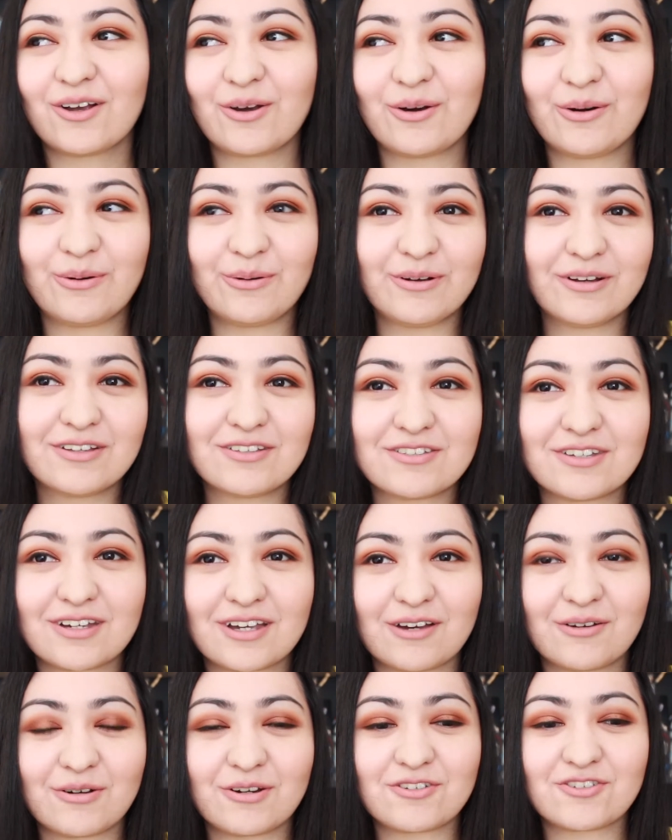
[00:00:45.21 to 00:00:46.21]
go check
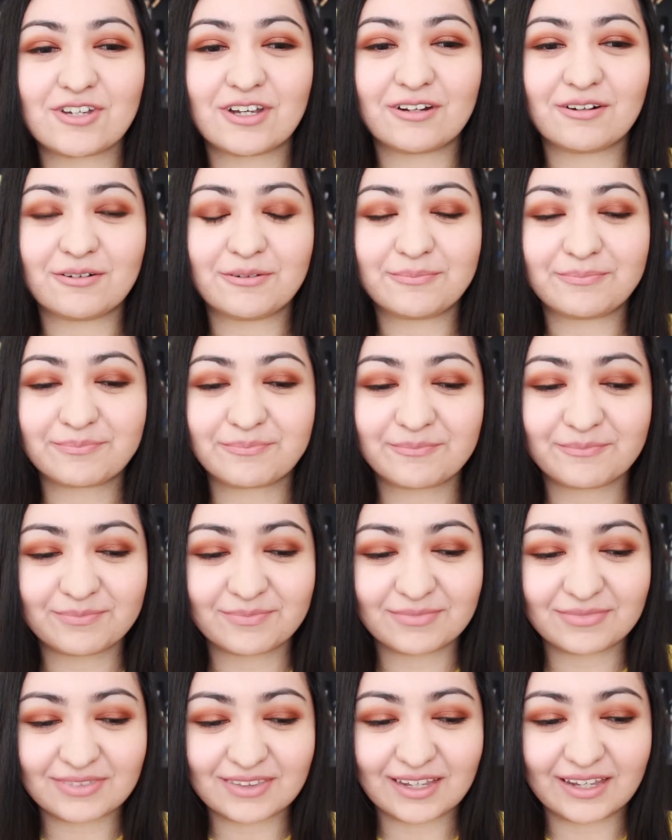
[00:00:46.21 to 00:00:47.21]
out her channel.
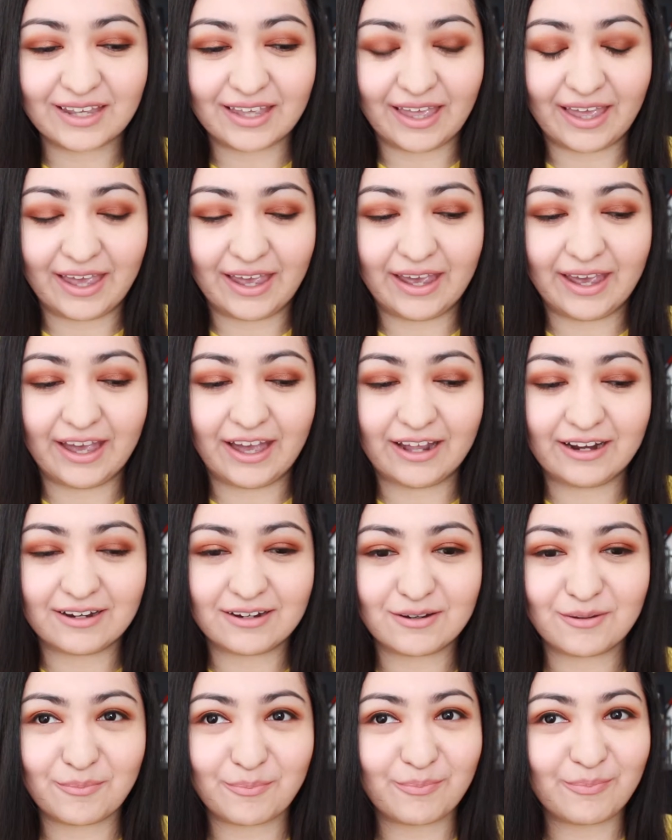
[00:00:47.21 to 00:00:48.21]

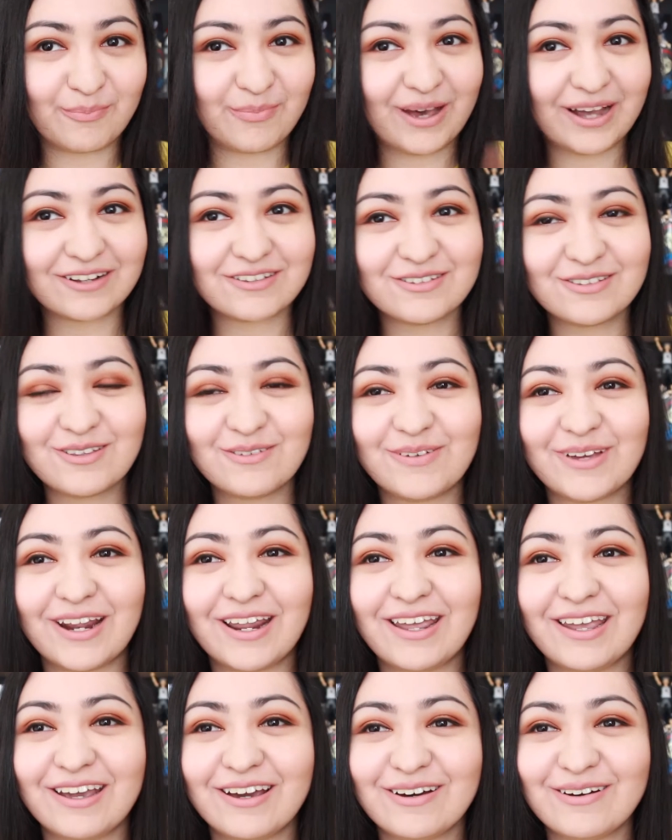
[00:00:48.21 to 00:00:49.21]
And back to the
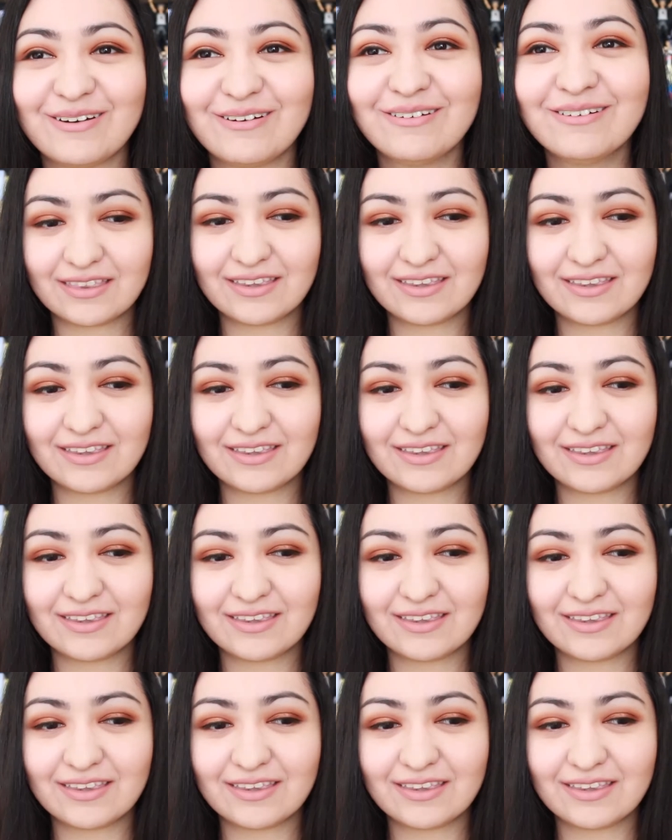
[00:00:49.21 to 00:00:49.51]
video.